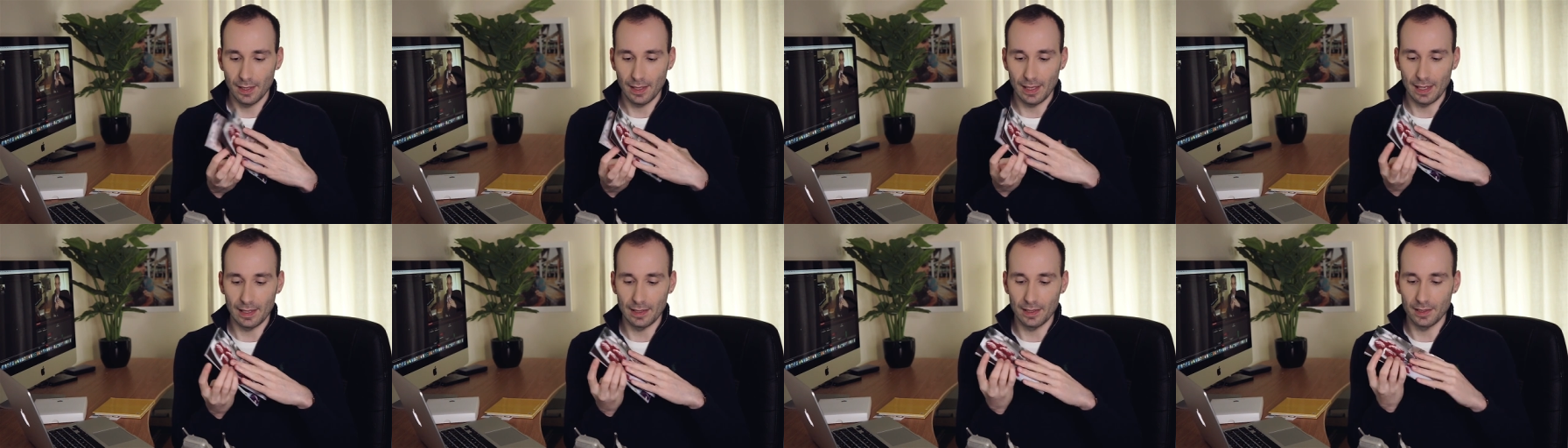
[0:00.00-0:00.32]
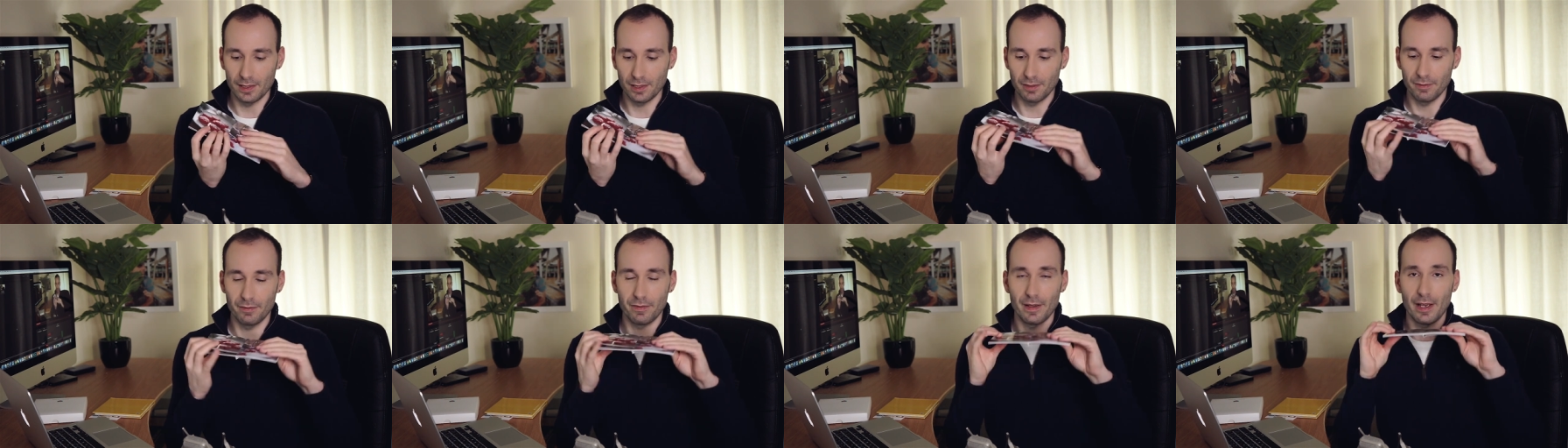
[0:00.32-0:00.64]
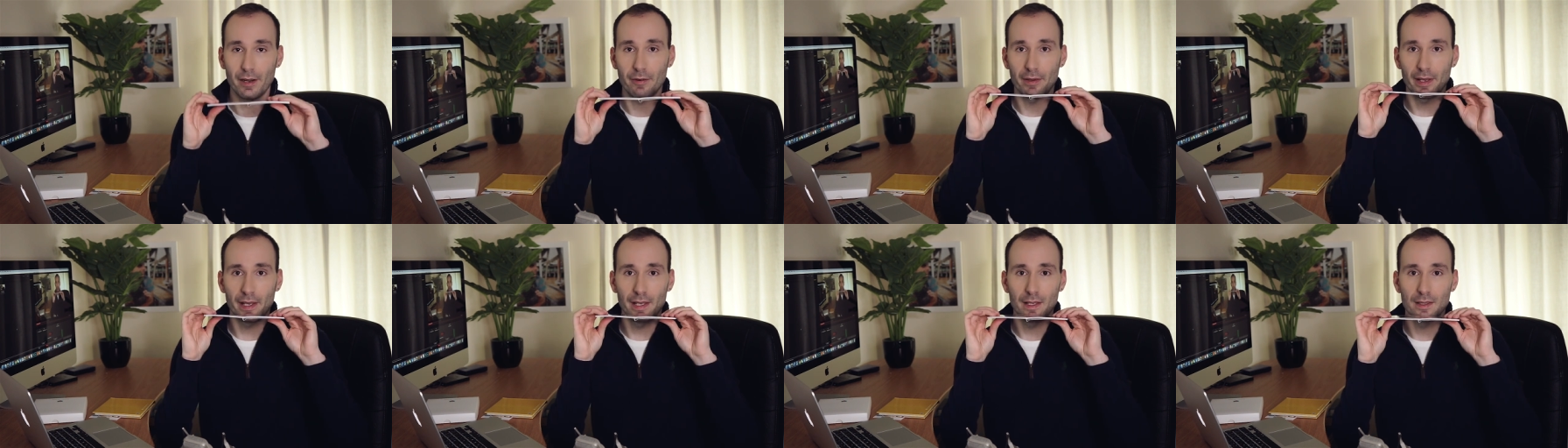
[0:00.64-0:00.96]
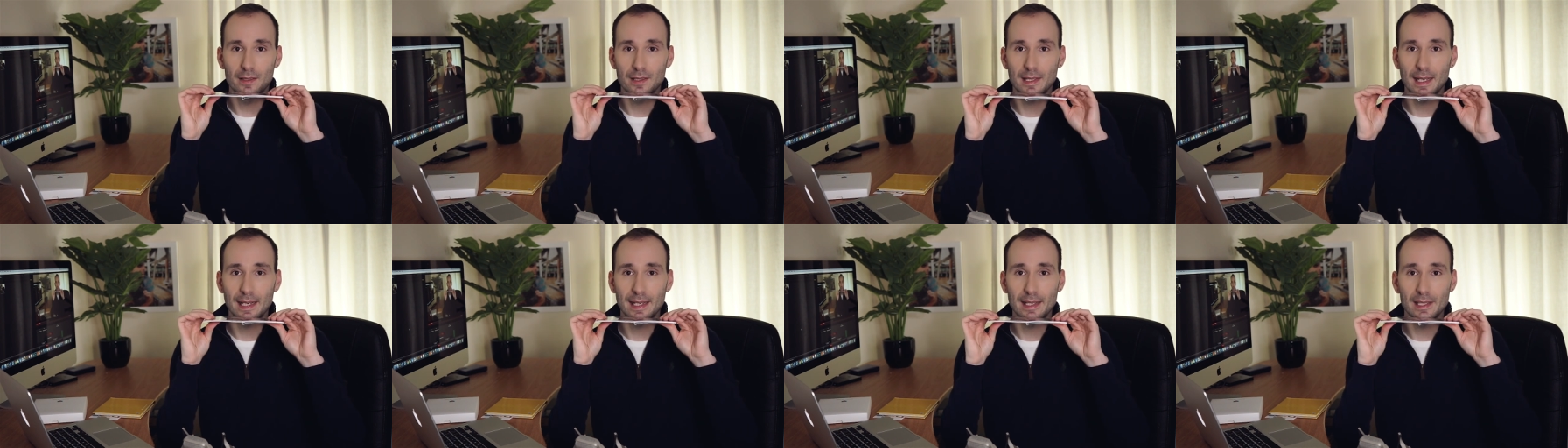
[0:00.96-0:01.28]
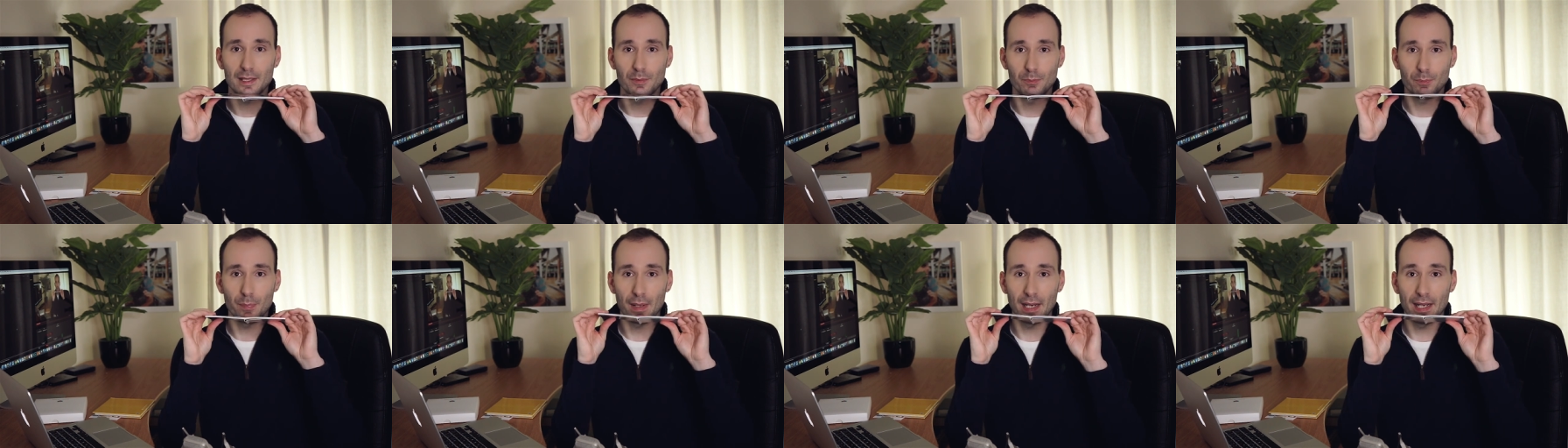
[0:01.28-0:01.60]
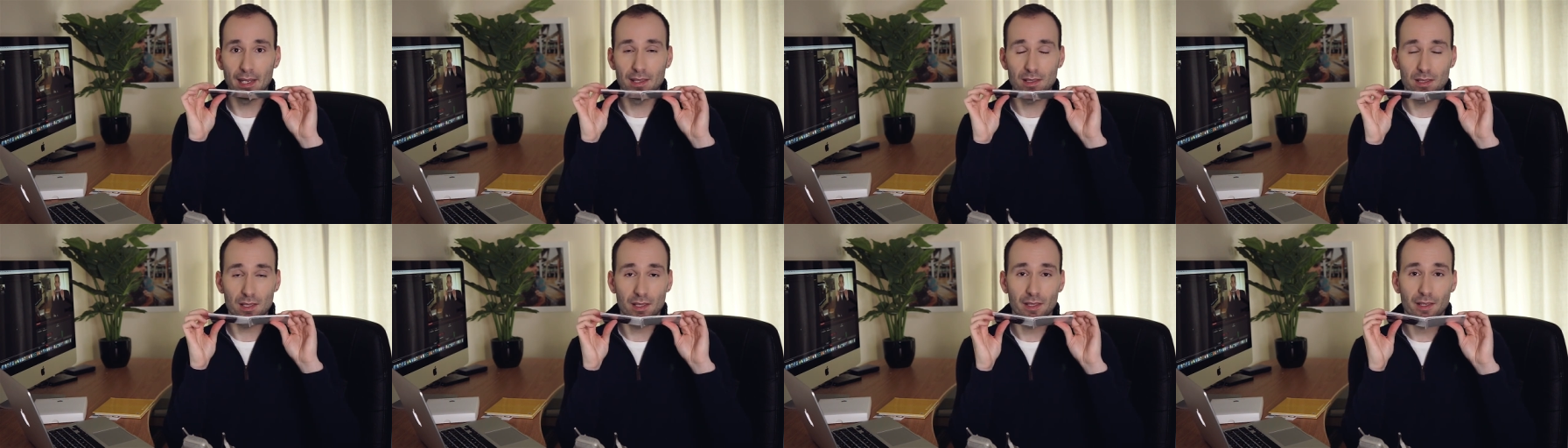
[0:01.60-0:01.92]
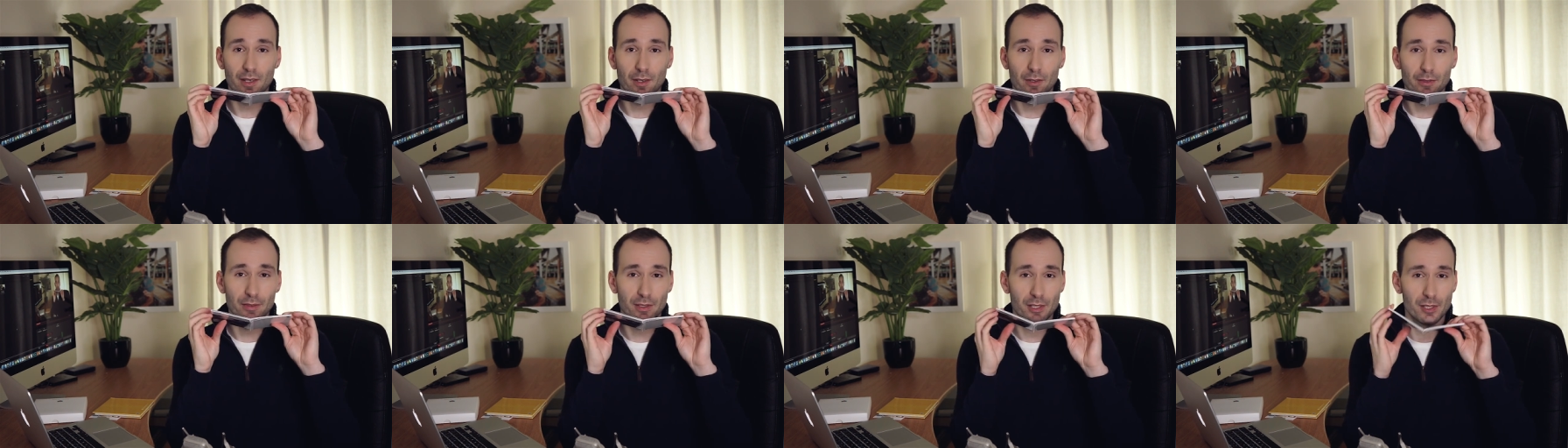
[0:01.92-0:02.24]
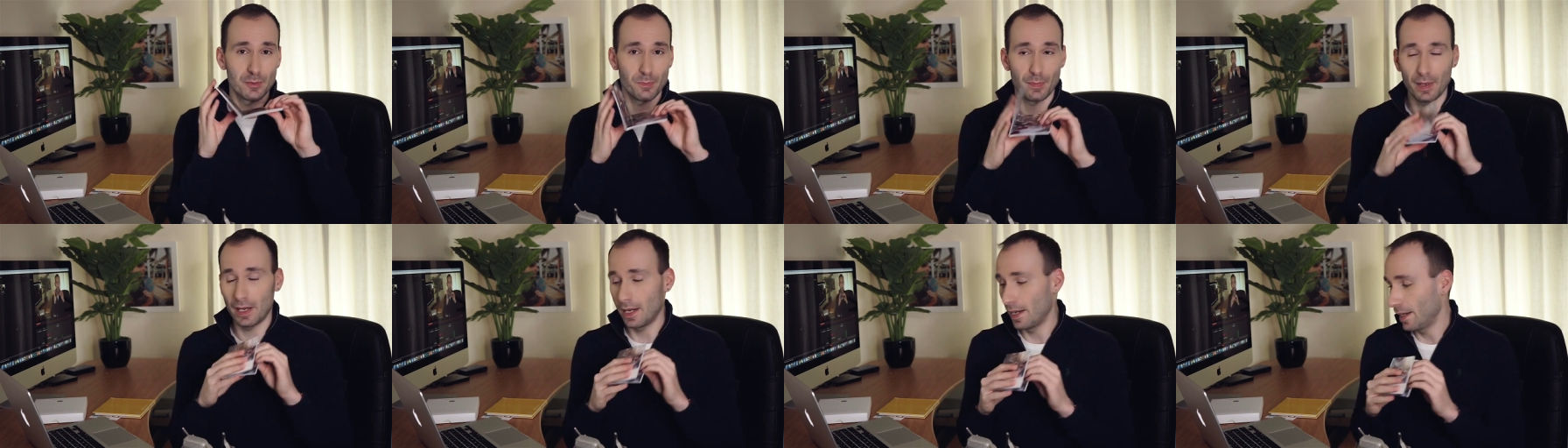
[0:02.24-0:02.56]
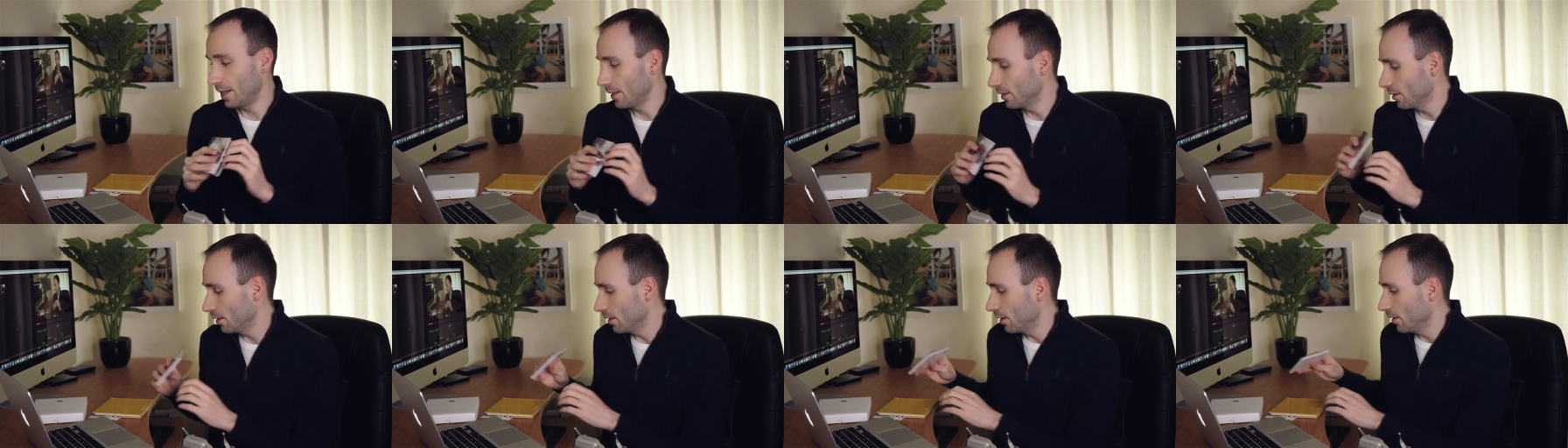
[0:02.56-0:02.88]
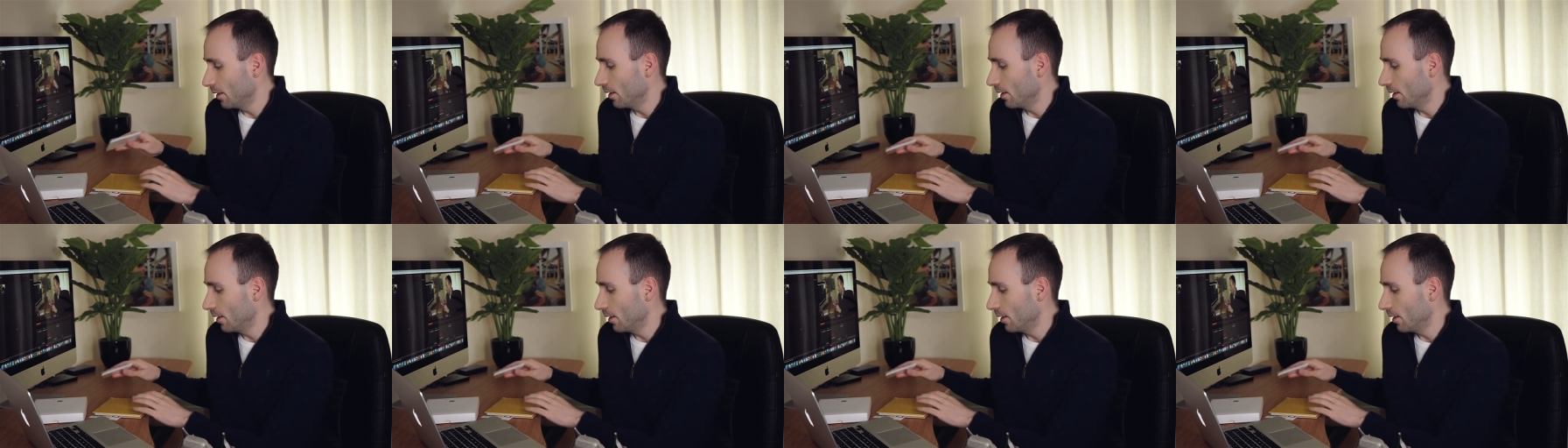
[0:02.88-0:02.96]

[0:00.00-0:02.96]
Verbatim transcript: and it's a very nice binding on the spine.